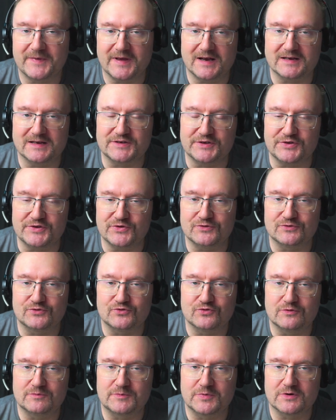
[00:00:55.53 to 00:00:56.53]
as a
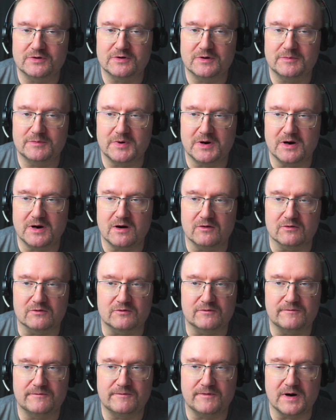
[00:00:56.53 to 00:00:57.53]
YouTuber about
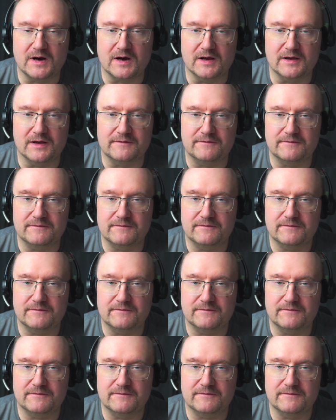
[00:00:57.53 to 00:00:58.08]
5